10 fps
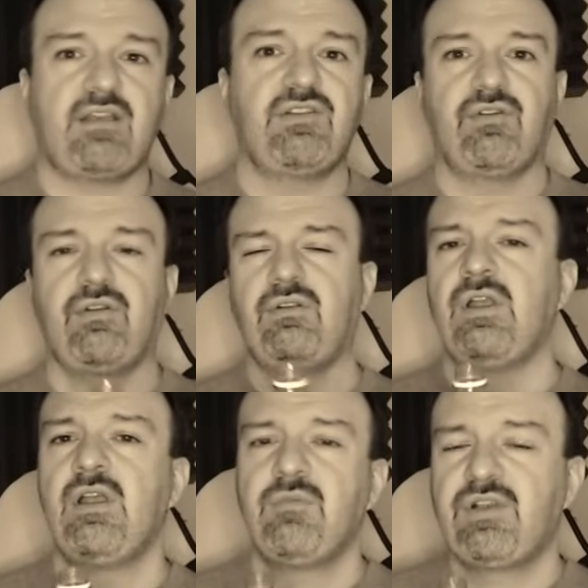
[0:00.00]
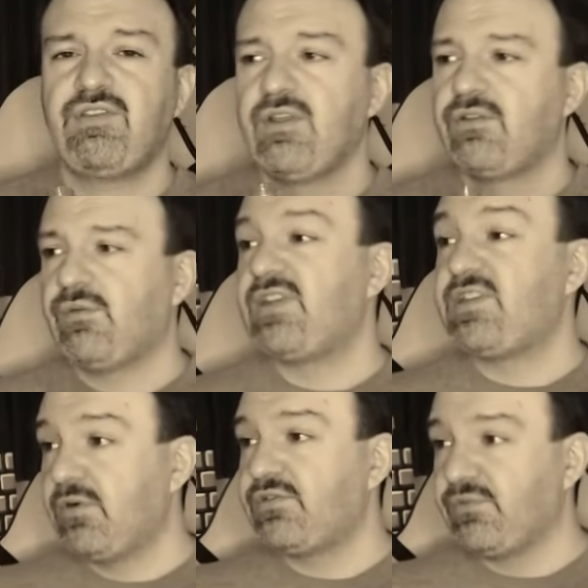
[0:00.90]
that control because the way
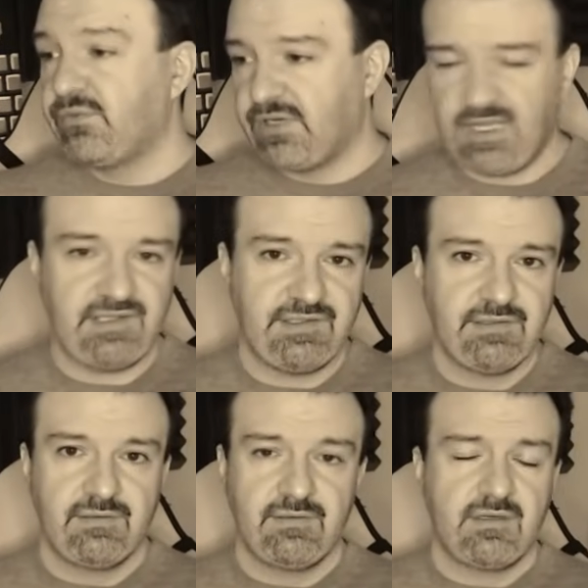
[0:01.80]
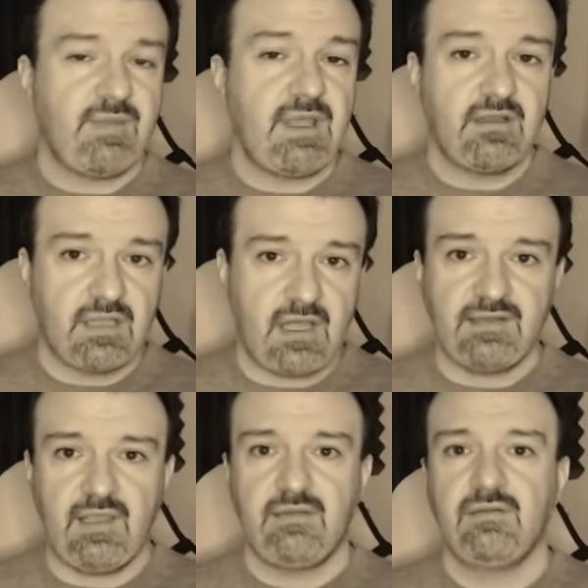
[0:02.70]
it's supposed to work is you make good
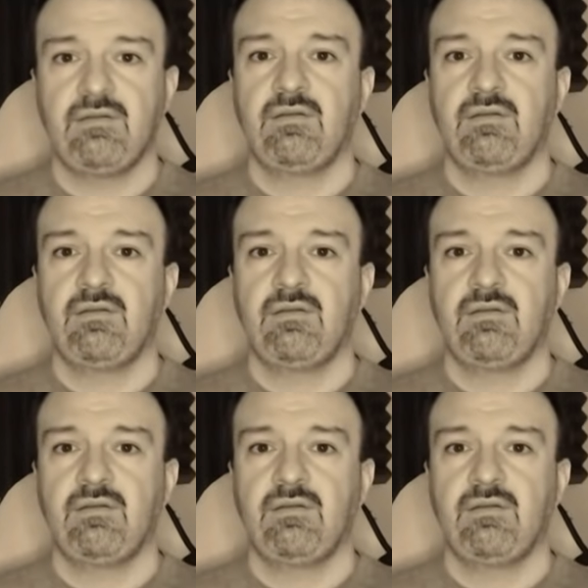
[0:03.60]
content.